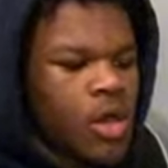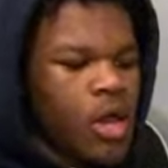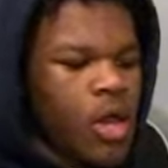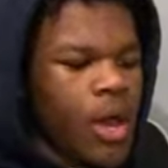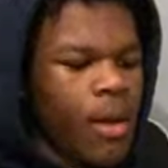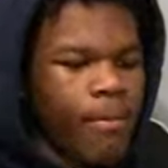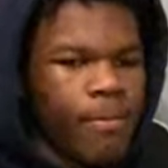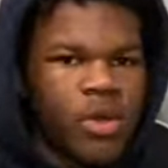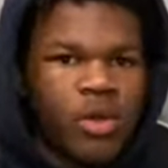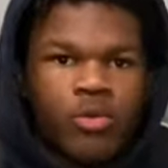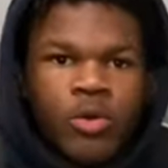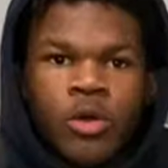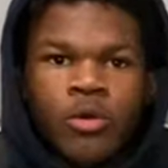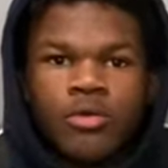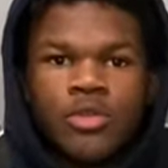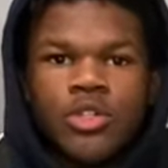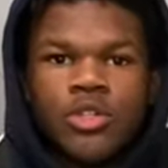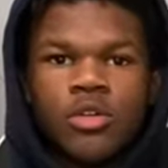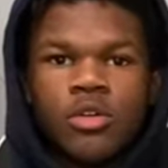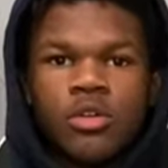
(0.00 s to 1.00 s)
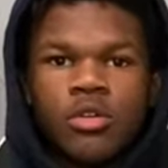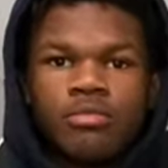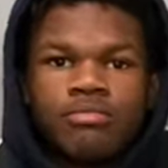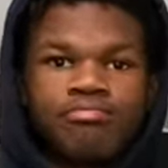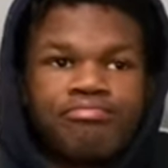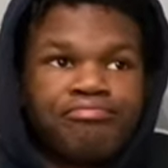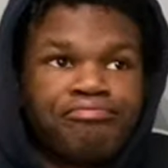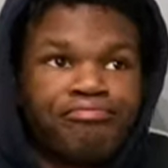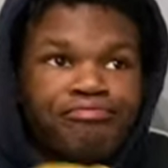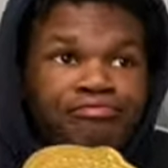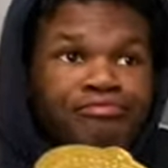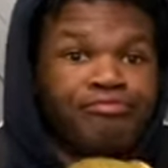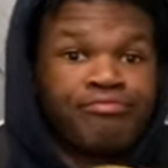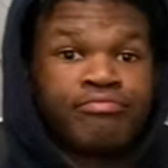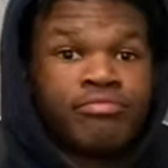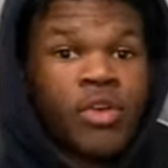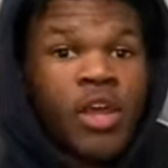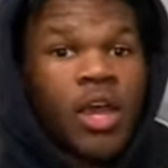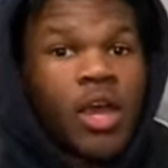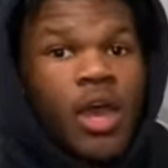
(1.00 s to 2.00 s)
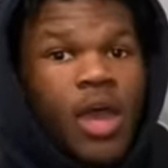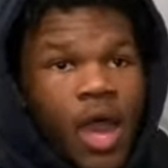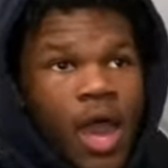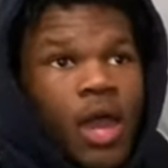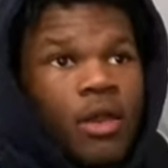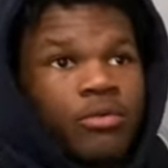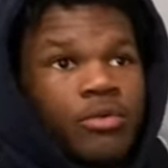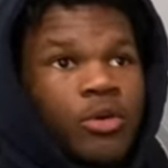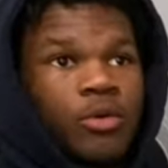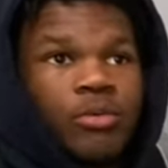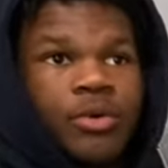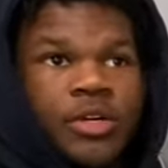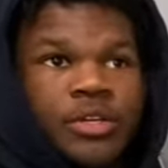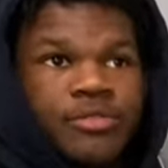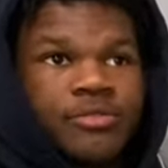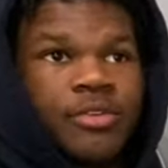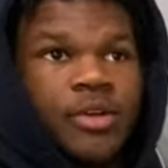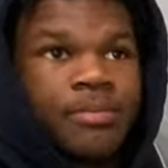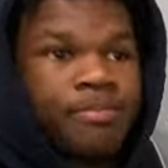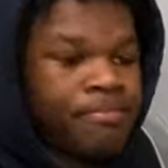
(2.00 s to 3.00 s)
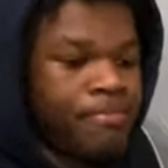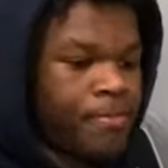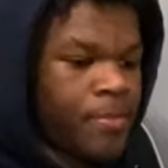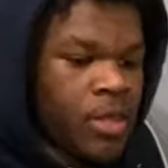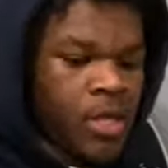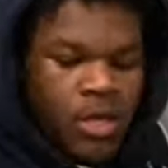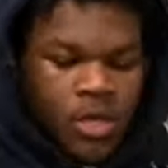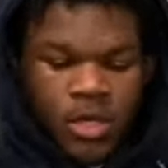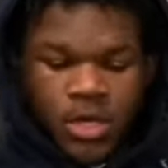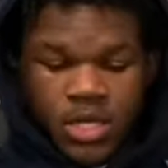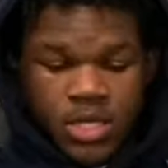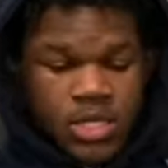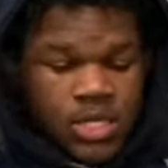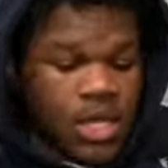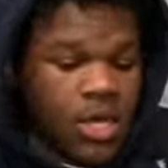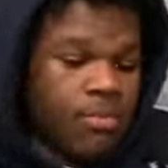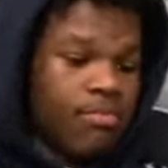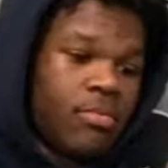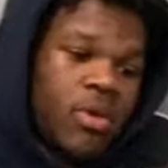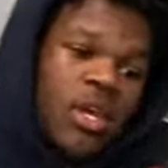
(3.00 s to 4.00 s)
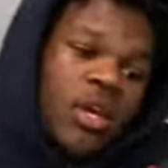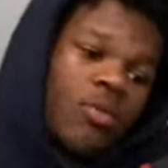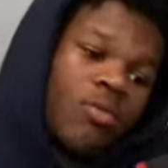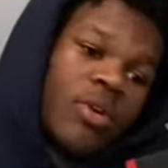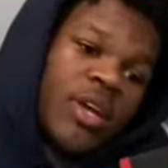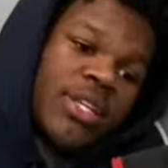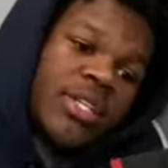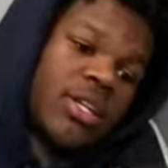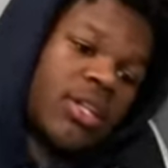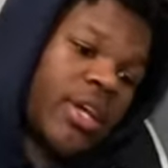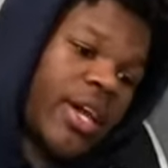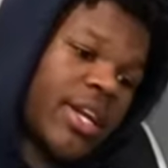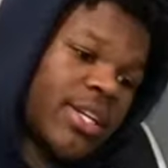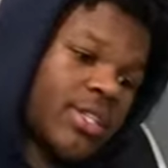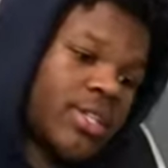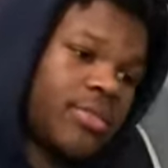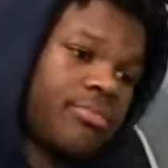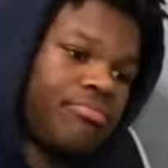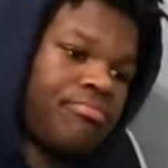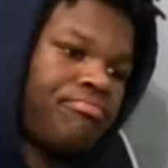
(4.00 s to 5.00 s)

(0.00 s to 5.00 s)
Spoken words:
I'm gonna be real with y'all. I don't know where it's from. It's Satan Midwest Classic.